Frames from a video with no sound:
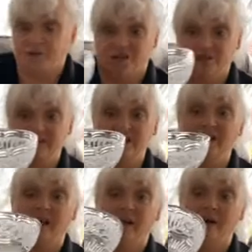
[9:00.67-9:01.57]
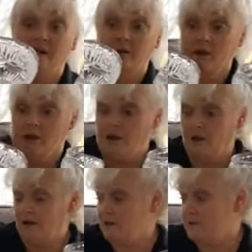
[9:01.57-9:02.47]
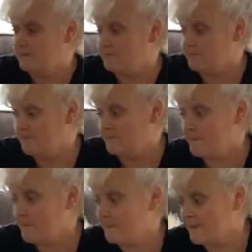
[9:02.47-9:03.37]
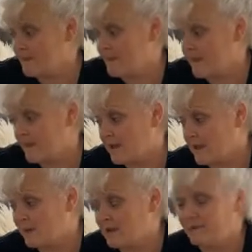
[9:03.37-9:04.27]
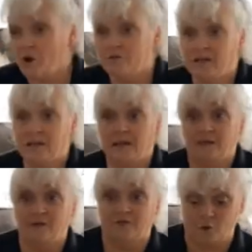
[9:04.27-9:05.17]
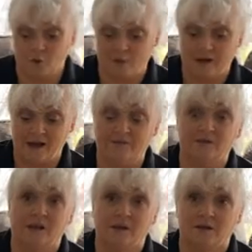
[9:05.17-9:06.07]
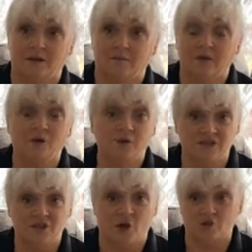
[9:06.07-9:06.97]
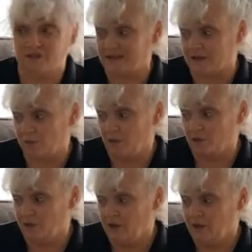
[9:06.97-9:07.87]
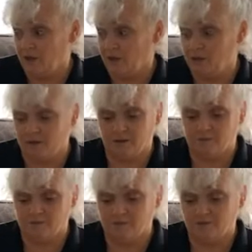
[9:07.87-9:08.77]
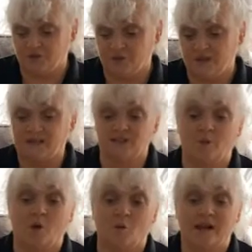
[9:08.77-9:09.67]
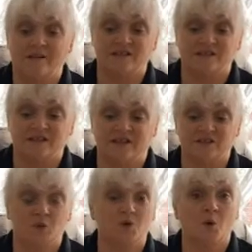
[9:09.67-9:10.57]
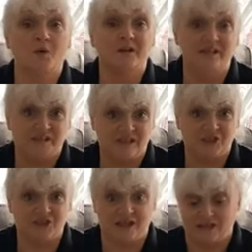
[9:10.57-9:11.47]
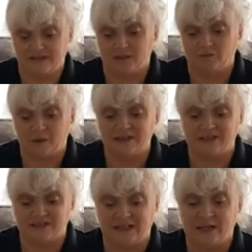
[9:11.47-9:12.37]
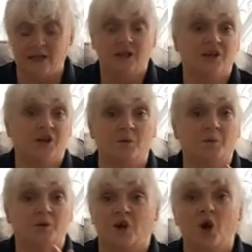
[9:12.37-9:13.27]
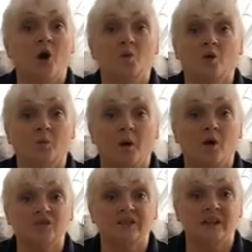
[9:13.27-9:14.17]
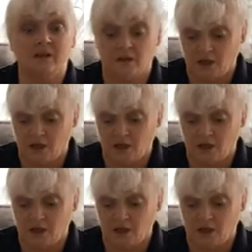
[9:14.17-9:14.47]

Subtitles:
You can see here, I mean, I've already gave a few away. I've gave, my youngest daughter's had one. She's got a small one like this, because I said to her, do you want one of these dishes, Kate? Basically, you can put your cotton wool balls in,